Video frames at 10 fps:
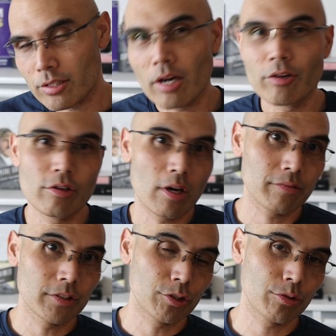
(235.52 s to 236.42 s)
is how you
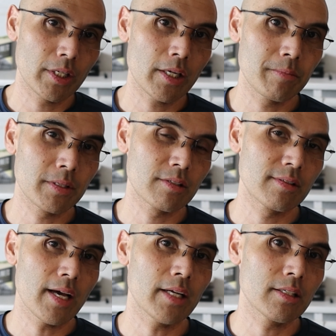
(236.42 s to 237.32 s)
have to treat it, because
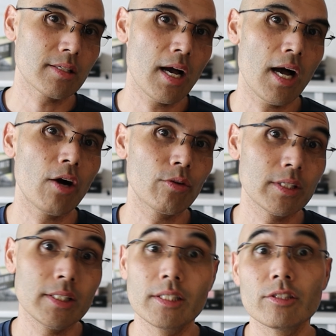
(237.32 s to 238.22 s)
that is how
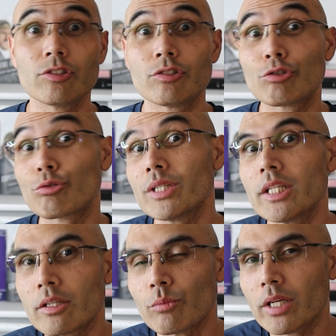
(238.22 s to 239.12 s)
it is
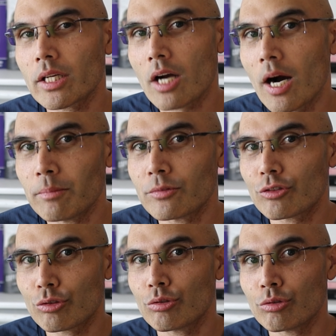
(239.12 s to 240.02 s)
treated when it
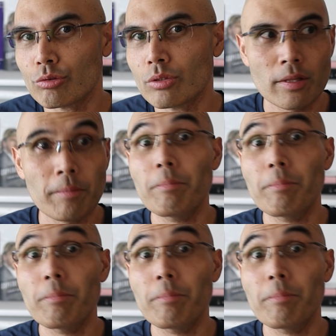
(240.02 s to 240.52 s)
comes to the